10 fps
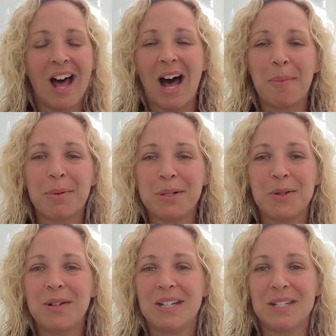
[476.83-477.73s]

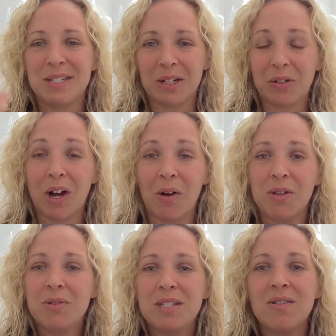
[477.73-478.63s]
opportunities to grow.
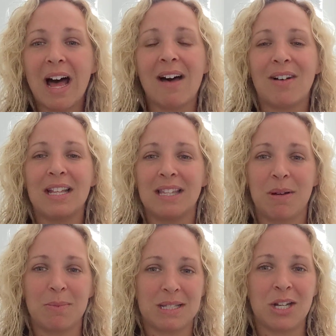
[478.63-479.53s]
You still have
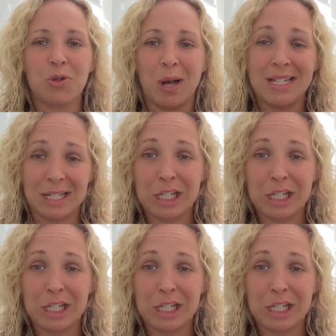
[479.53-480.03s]
unlimited potential as a